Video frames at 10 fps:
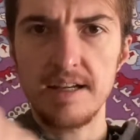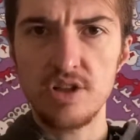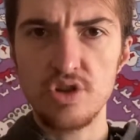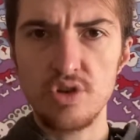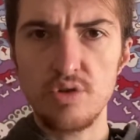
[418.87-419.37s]

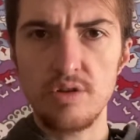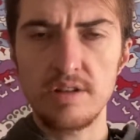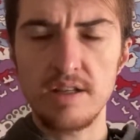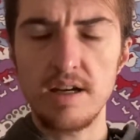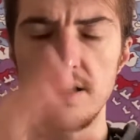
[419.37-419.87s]

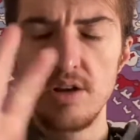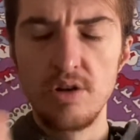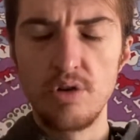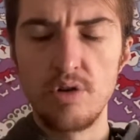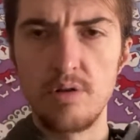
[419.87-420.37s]
ishkota.
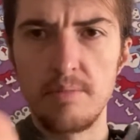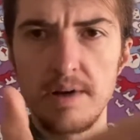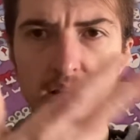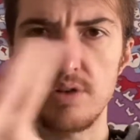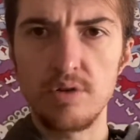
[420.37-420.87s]
Oh my
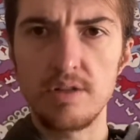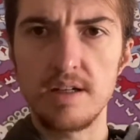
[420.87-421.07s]
god